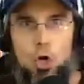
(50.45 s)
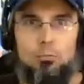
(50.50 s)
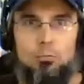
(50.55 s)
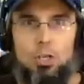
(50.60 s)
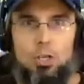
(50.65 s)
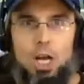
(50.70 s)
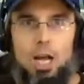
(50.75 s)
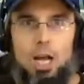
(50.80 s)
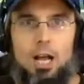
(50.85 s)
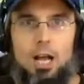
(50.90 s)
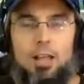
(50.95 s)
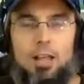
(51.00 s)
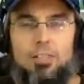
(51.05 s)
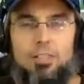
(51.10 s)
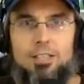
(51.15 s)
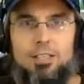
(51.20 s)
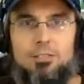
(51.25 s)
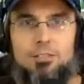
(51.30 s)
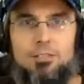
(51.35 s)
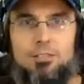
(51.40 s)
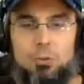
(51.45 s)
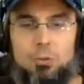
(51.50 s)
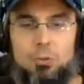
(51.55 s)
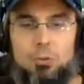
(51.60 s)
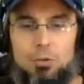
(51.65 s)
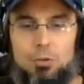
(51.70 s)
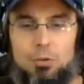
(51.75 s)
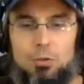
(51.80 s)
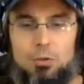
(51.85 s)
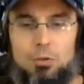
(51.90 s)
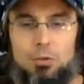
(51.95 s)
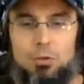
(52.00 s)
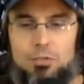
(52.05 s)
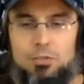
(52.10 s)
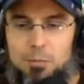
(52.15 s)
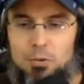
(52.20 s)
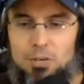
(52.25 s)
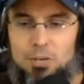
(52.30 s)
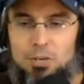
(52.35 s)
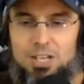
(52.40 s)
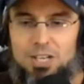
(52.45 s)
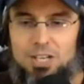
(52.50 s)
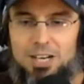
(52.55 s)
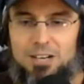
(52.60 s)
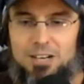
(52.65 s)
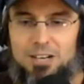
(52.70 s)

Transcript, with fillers: Russia. Thanks for joining us, man. Appreciate it.